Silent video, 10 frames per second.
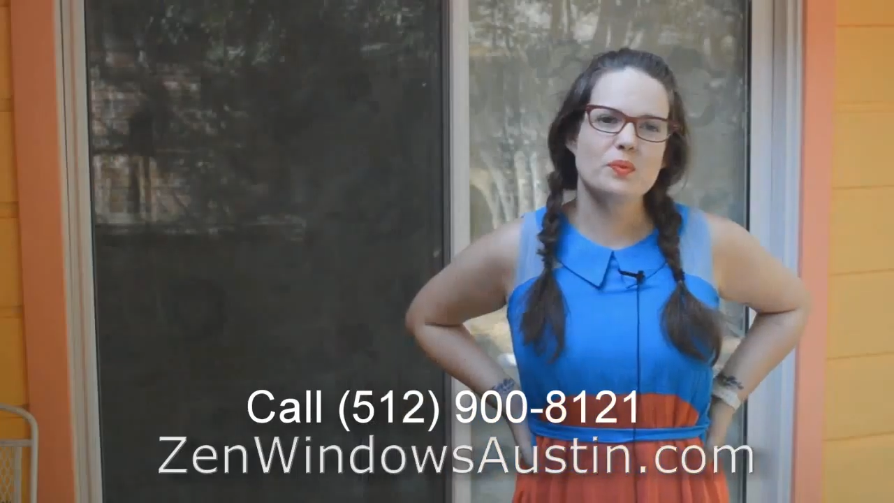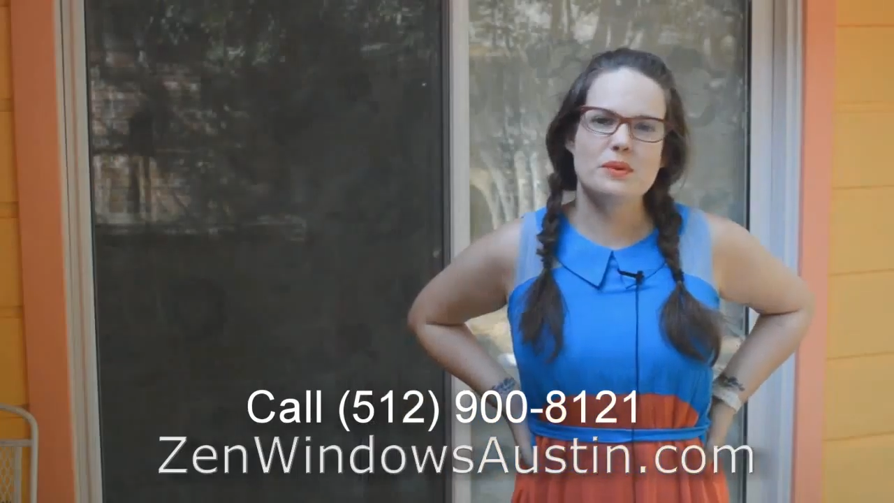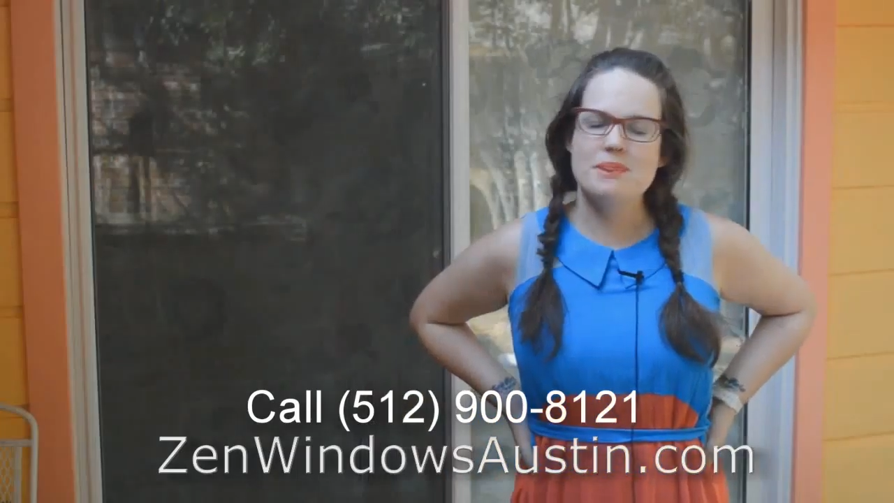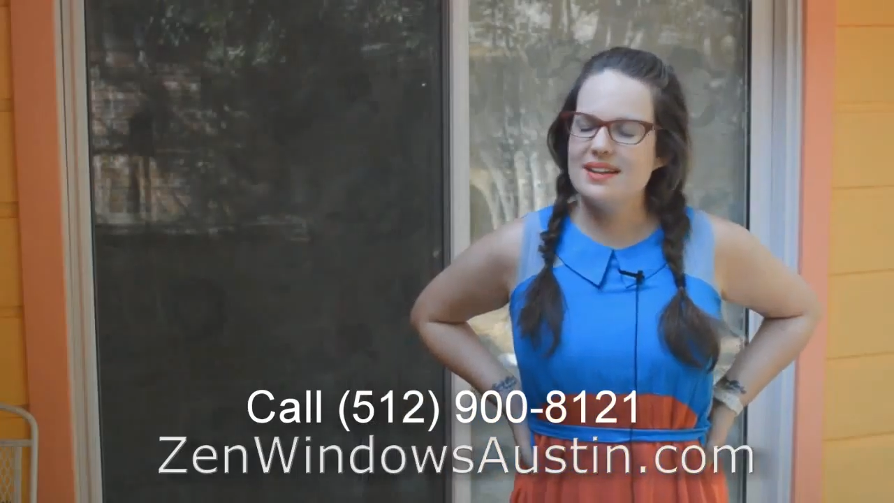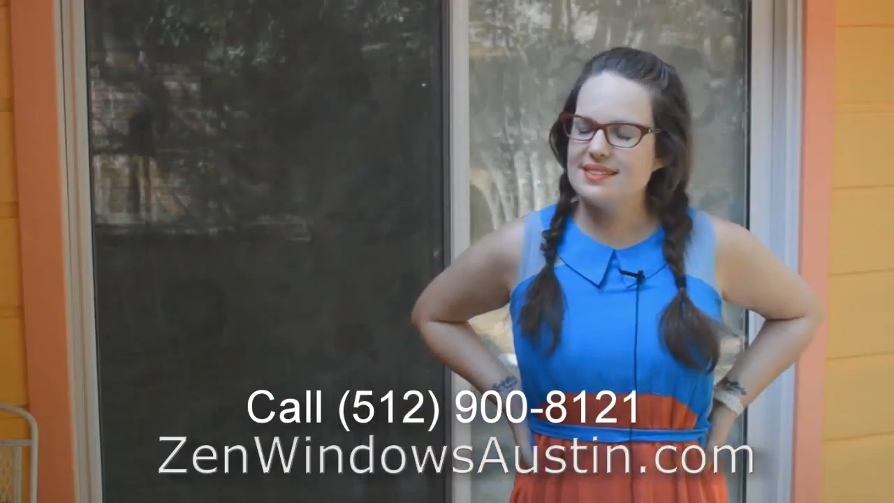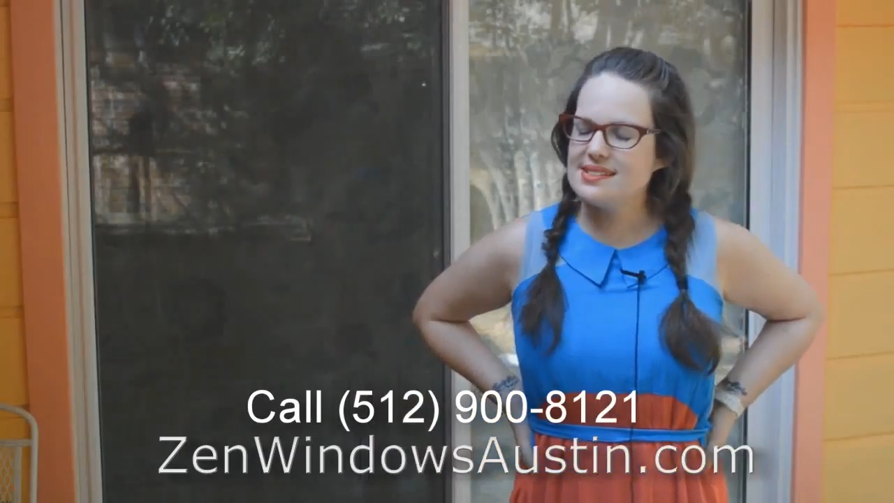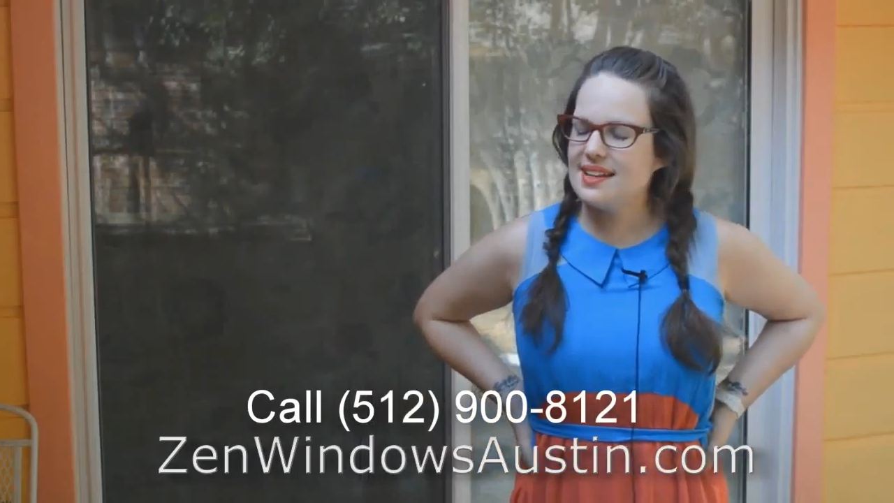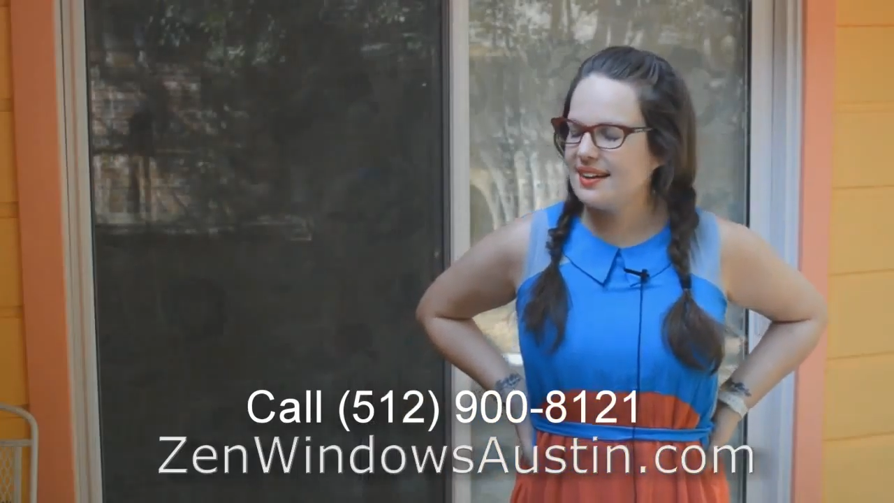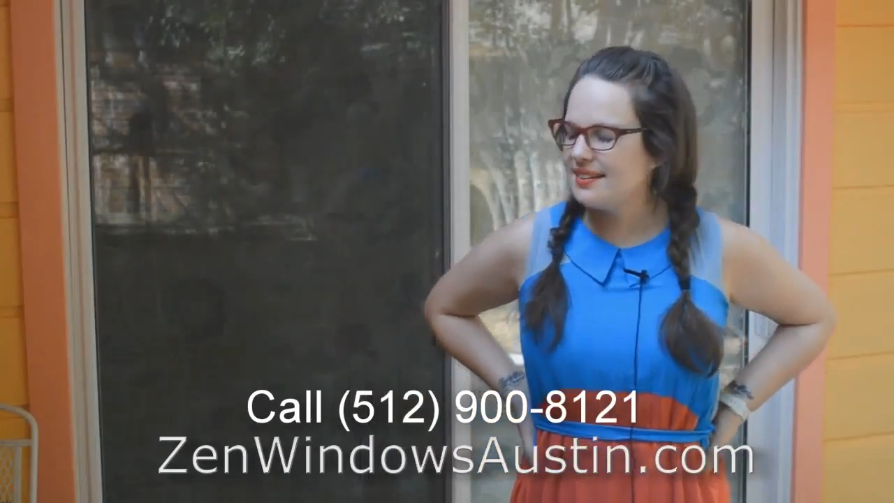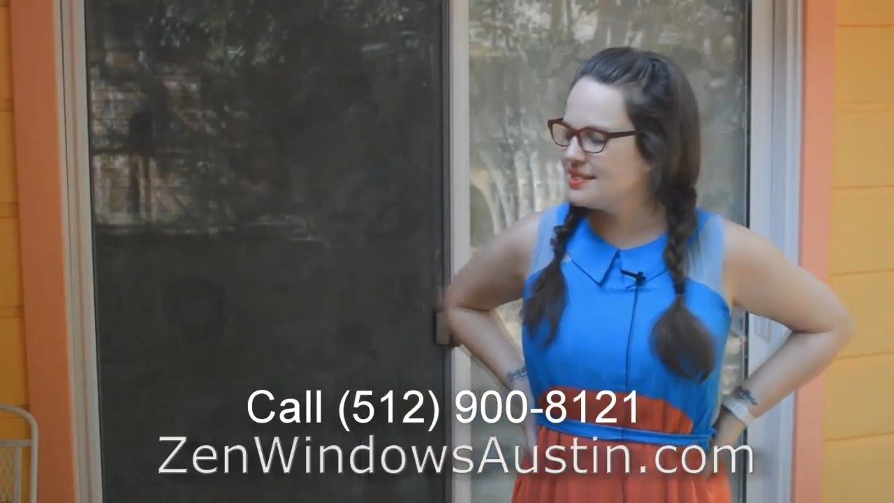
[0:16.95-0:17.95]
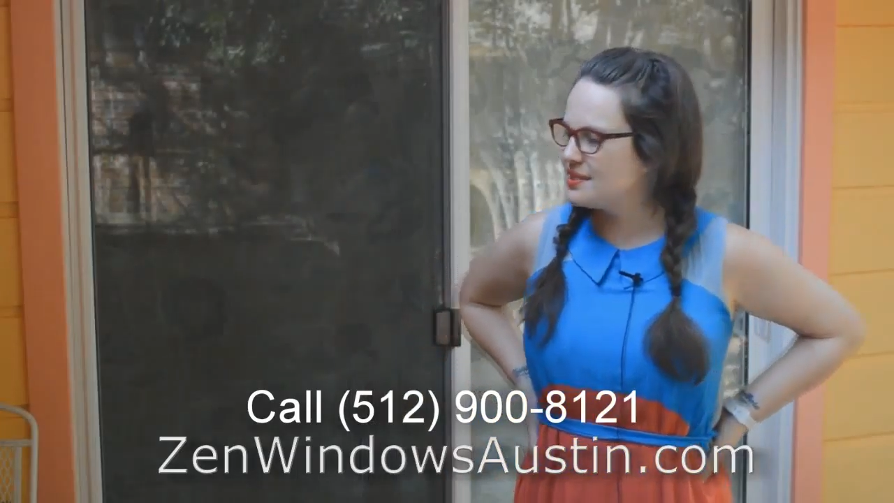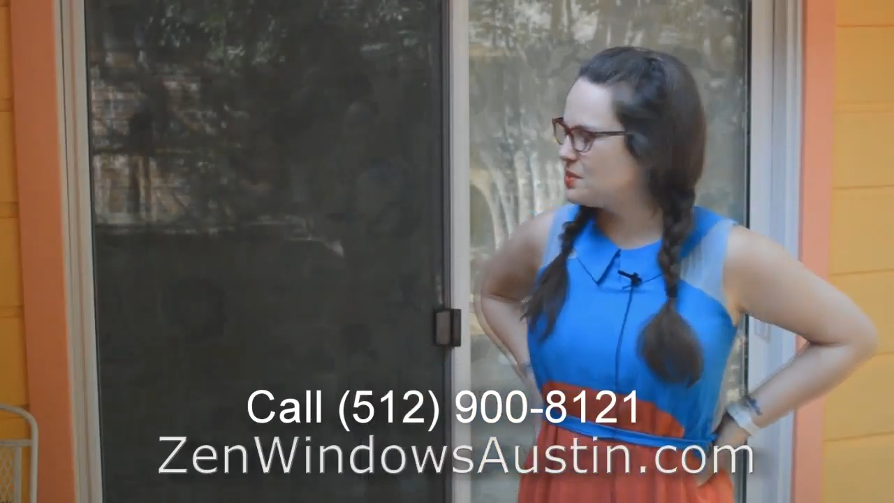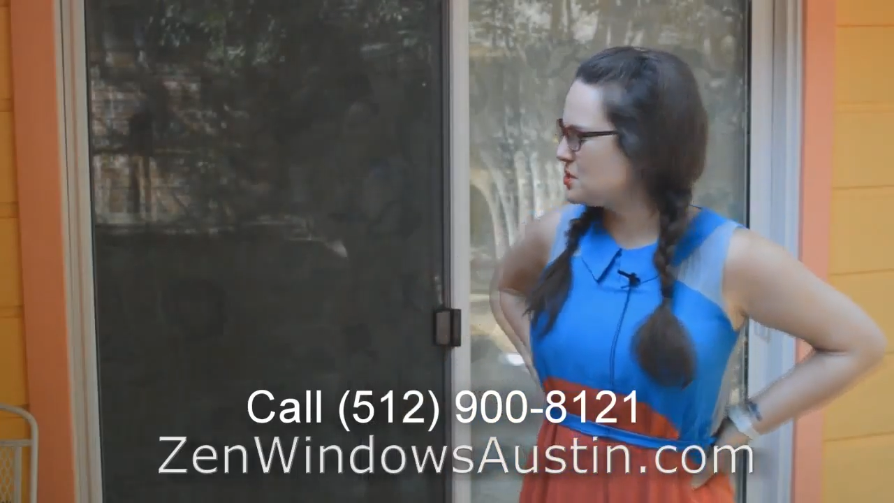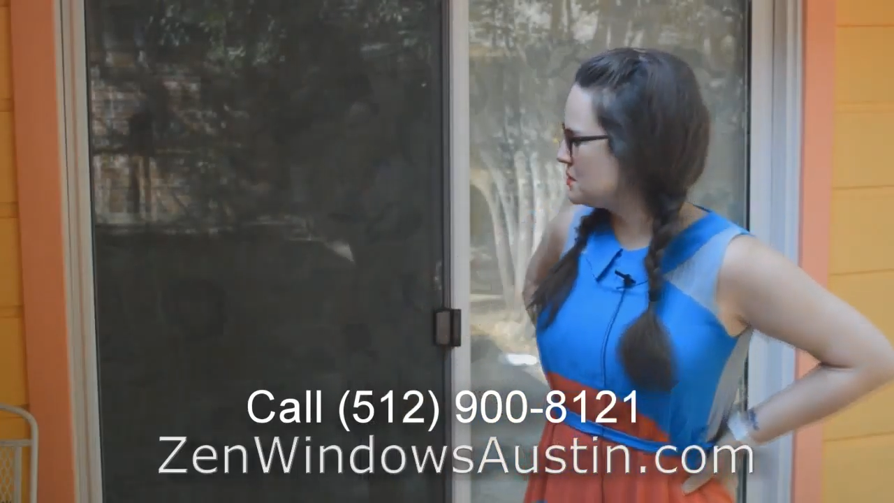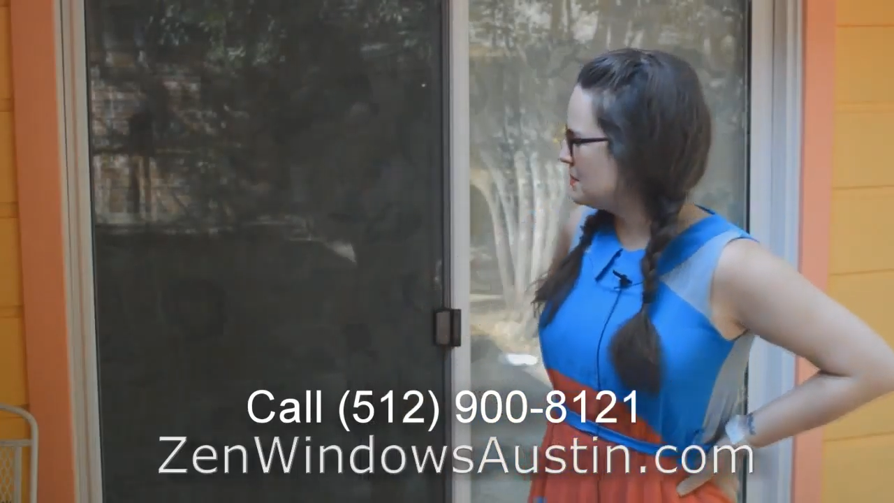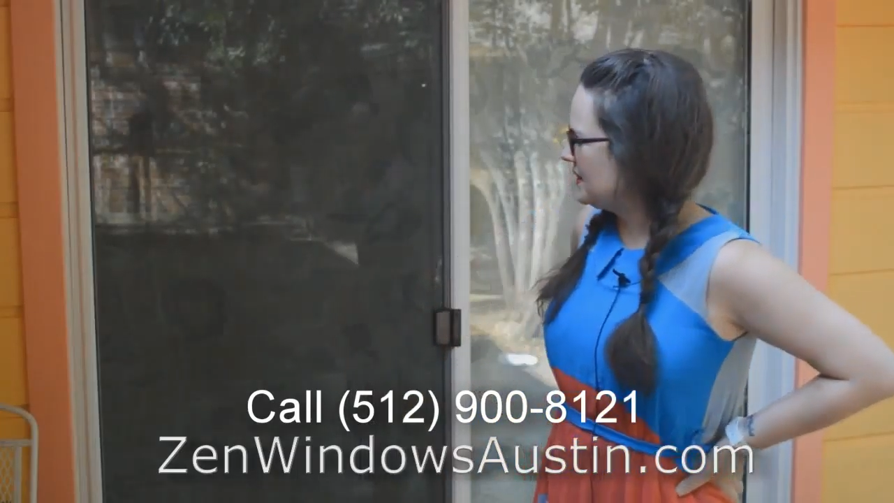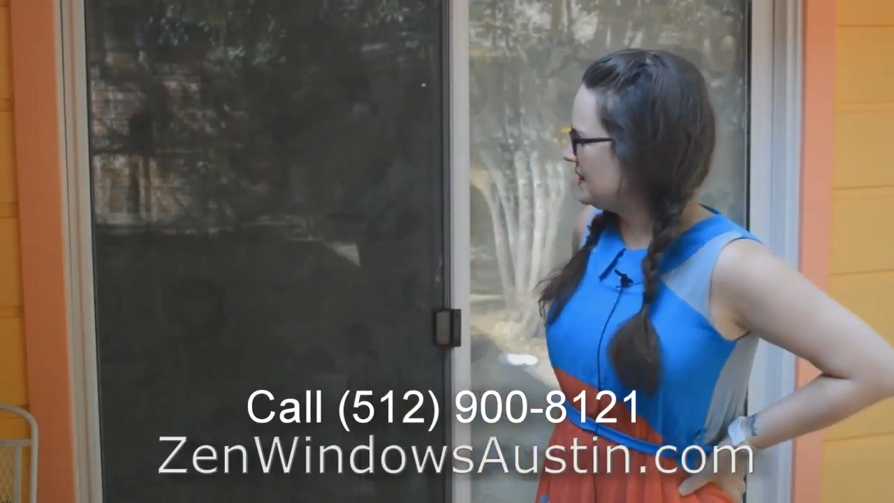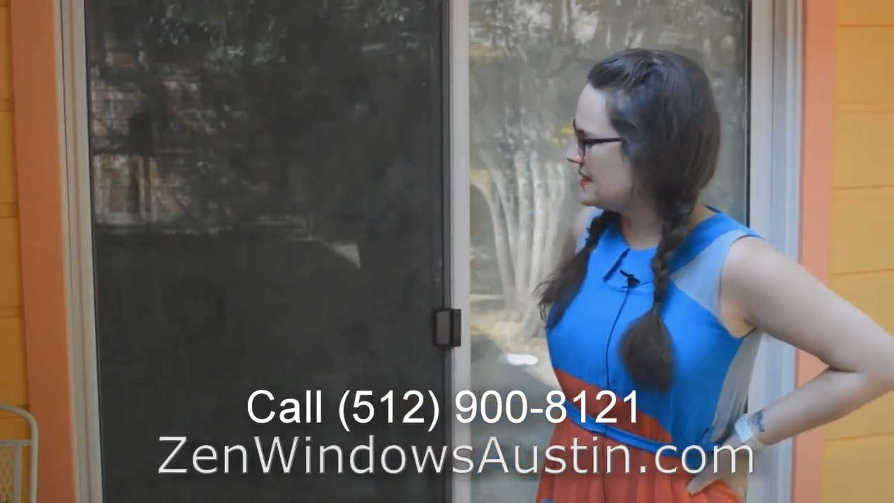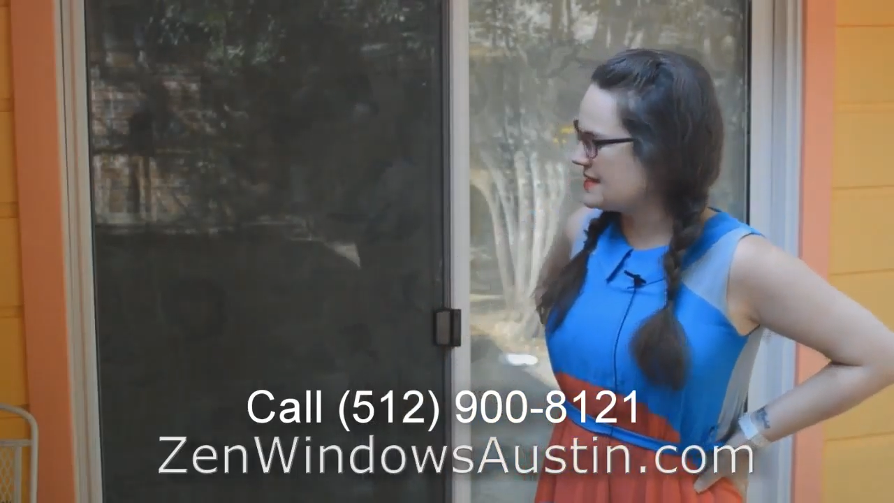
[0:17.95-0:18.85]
We bought this house, which was built in